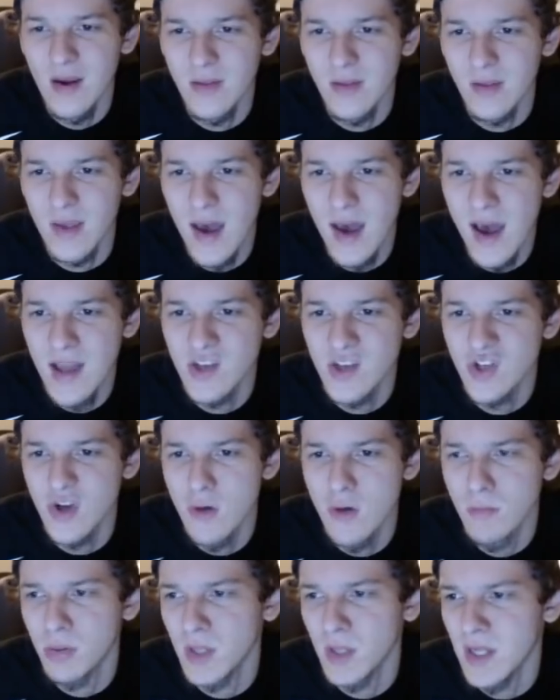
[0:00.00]
the guy has
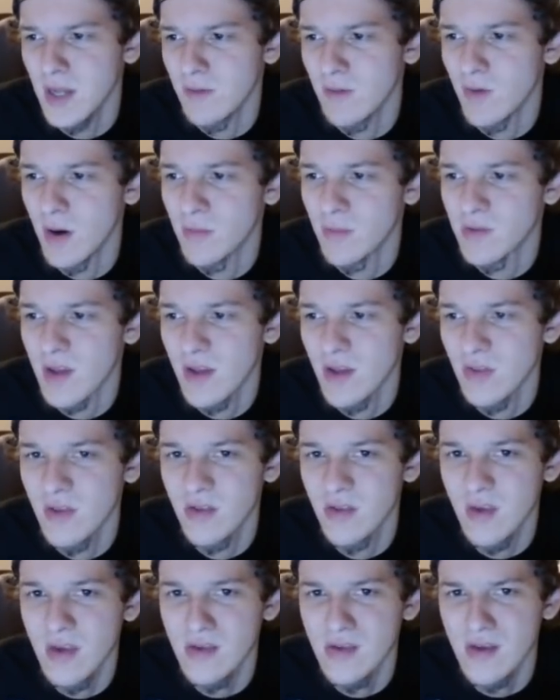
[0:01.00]
shown plenty of upside
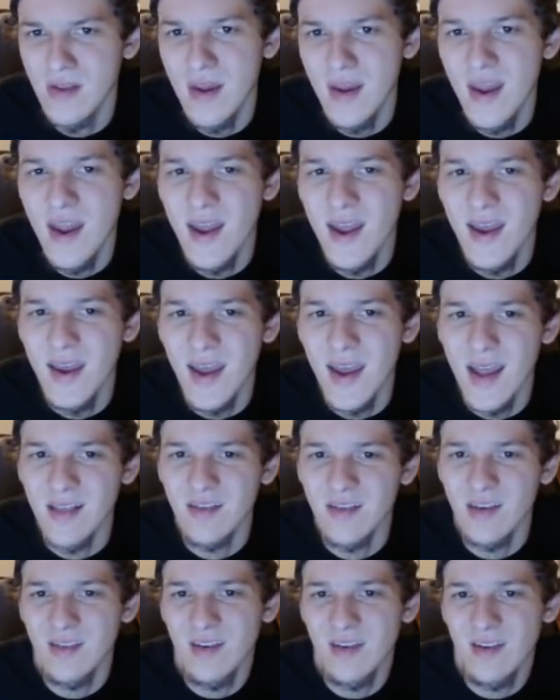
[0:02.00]
this season. At
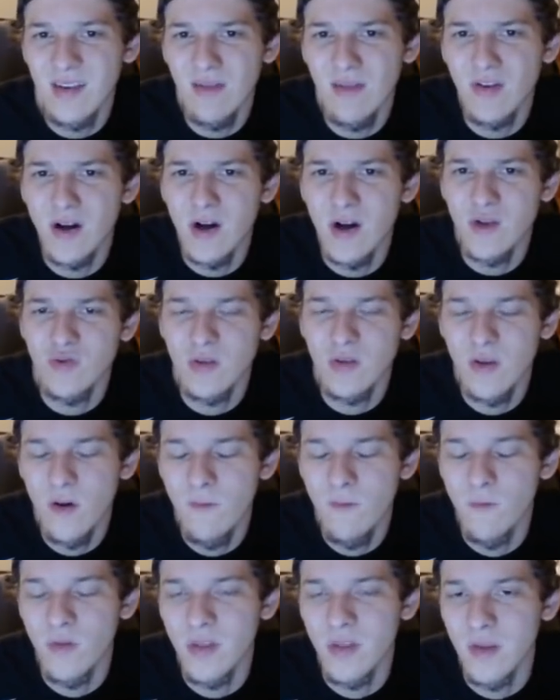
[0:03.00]
$6,700,
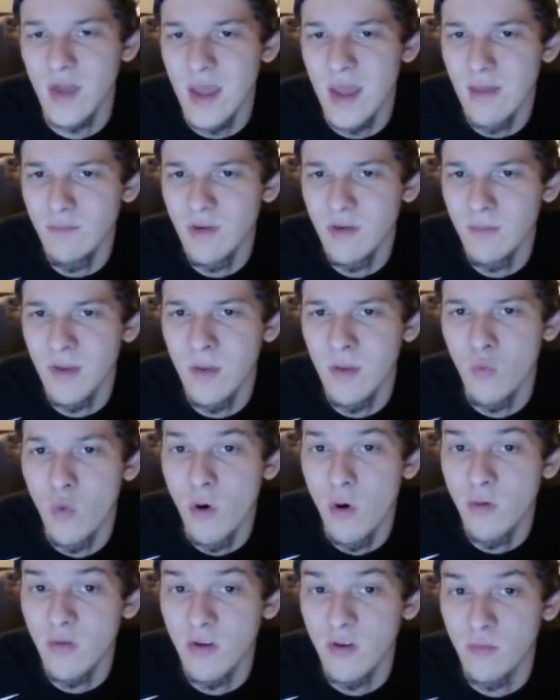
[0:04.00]
though, for him to be
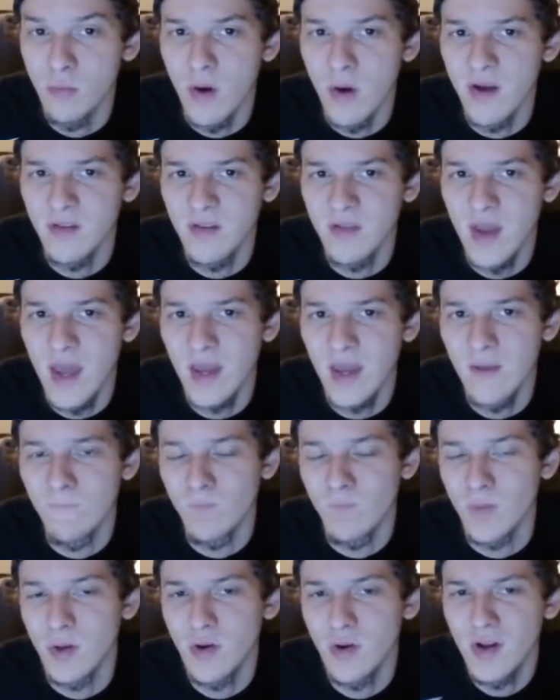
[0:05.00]
worth this price tag,
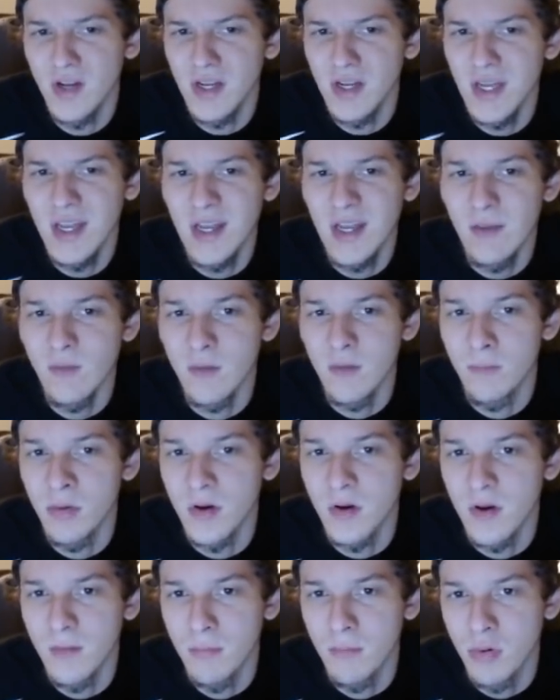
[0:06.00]
you're going to need him to
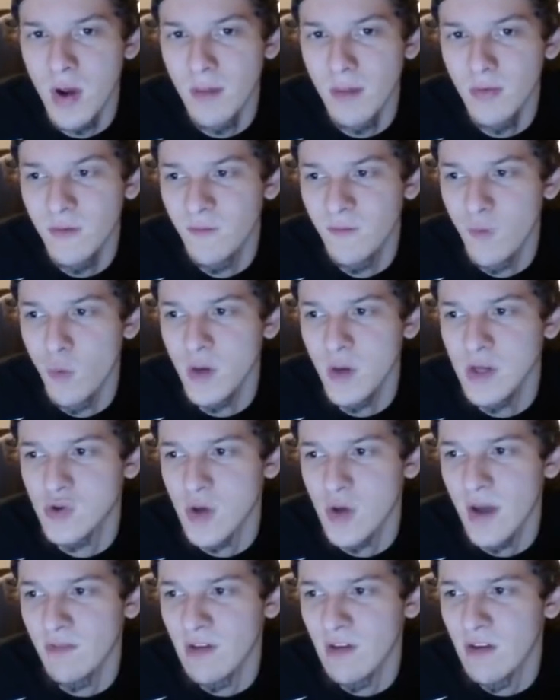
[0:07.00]
put up probably 40
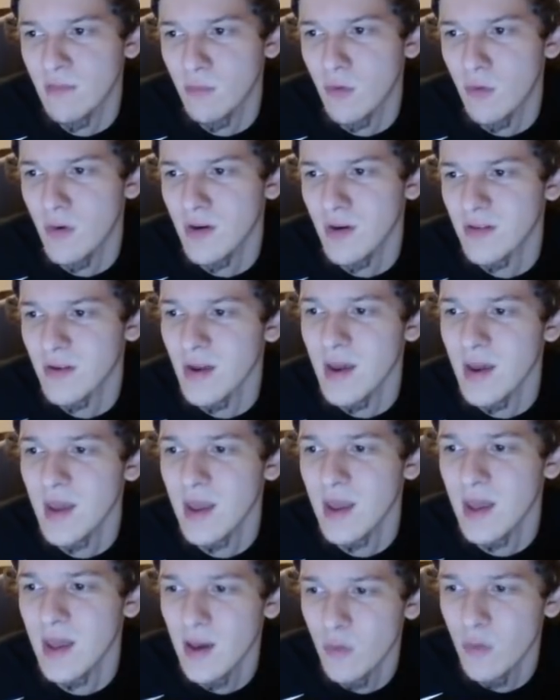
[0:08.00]
DraftKings points,
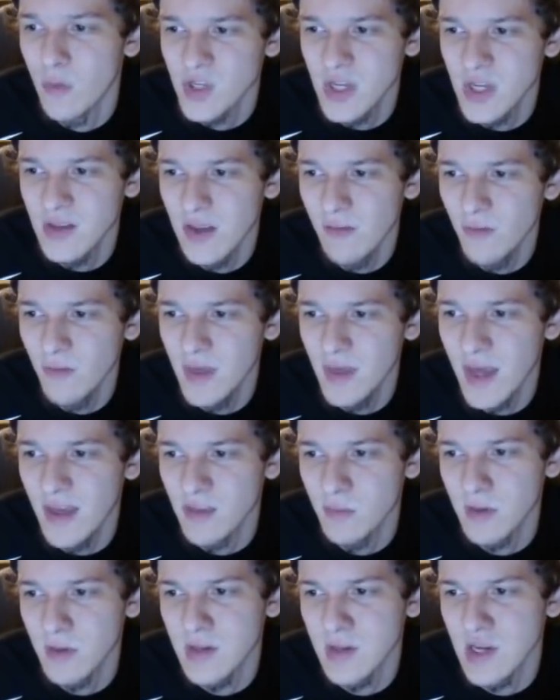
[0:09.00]
which he definitely
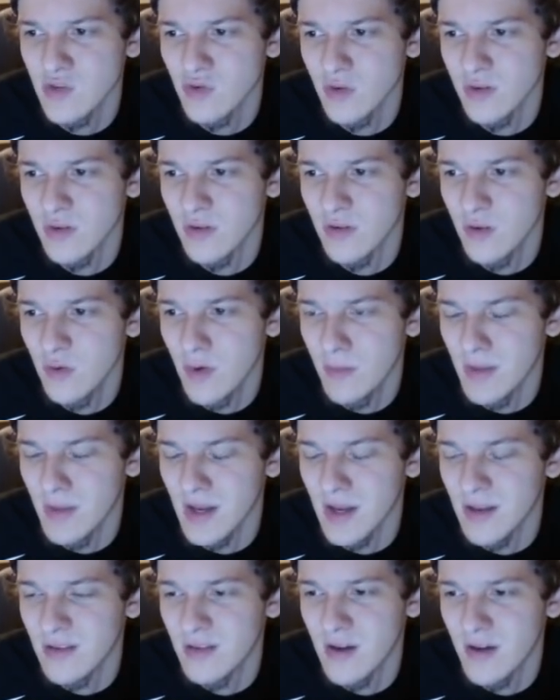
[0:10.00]
has the potential to do. I
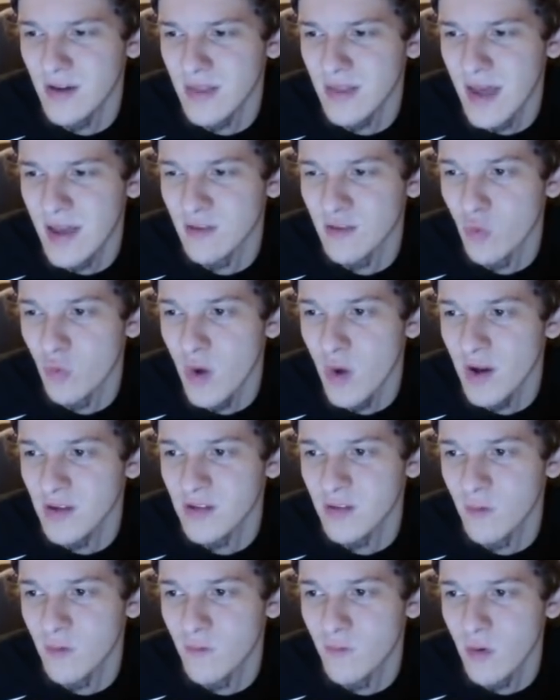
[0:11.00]
mean, he's done that twice
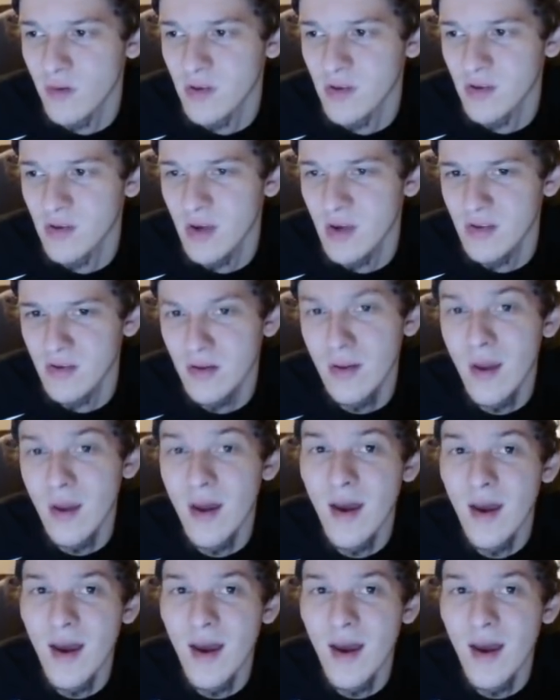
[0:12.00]
so far this season.